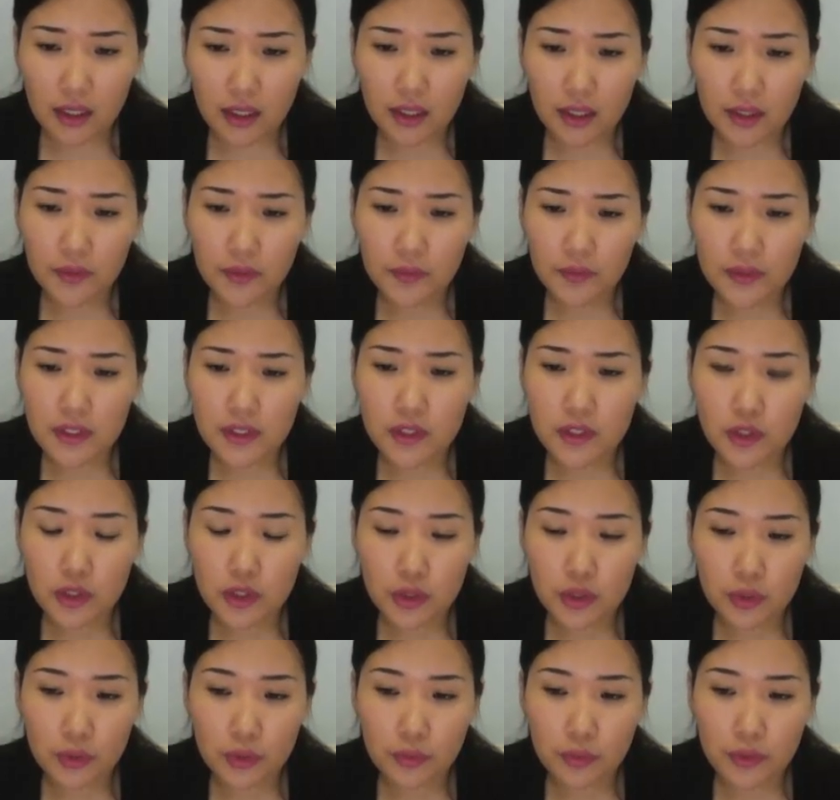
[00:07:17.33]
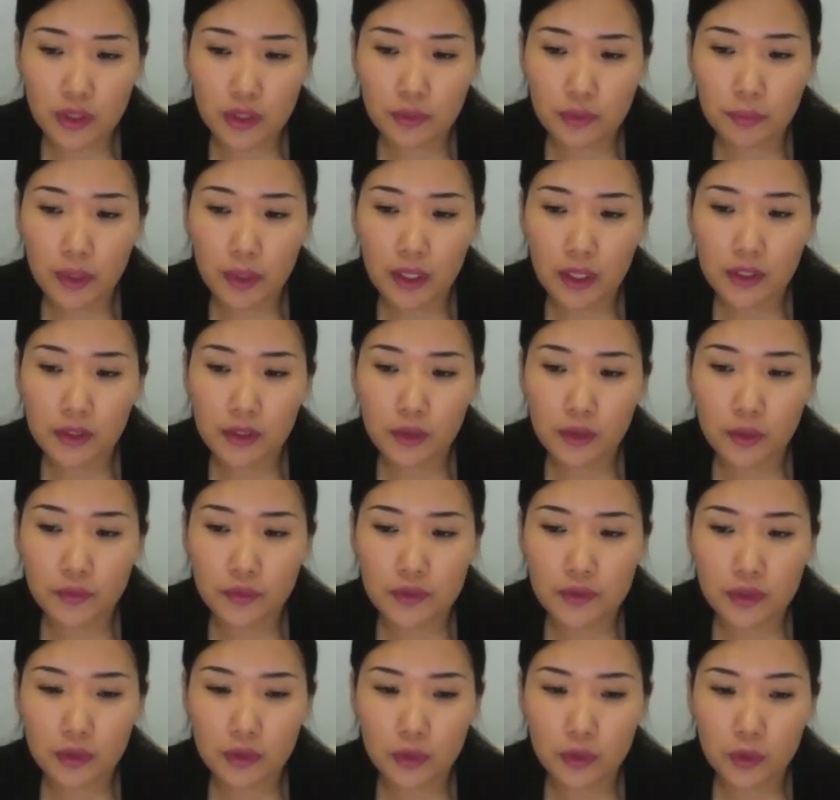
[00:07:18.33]
If it's true, the body of
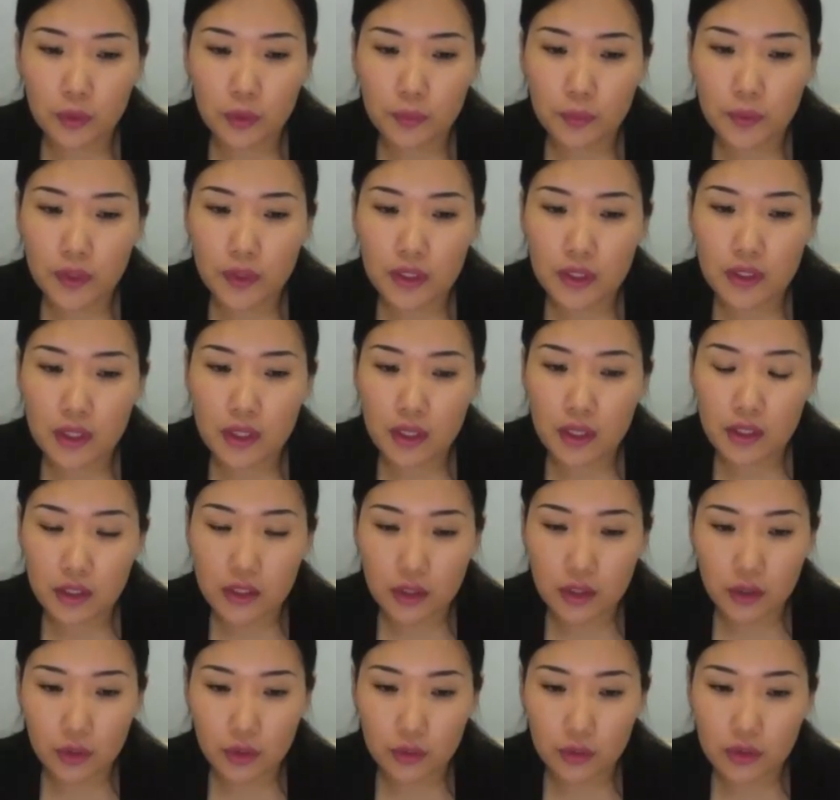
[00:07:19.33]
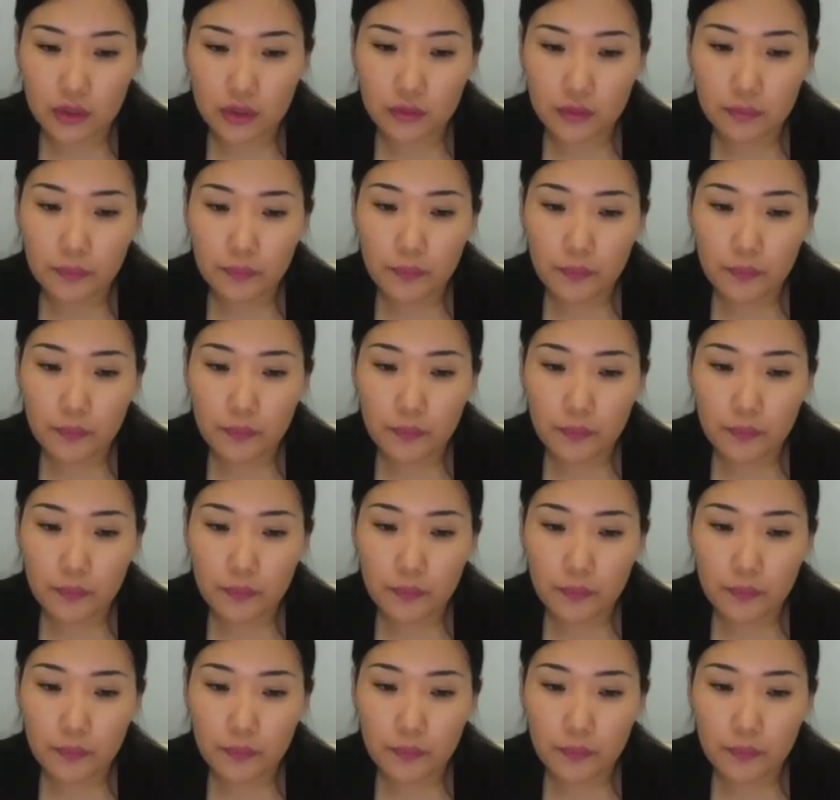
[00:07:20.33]
the loop is executed.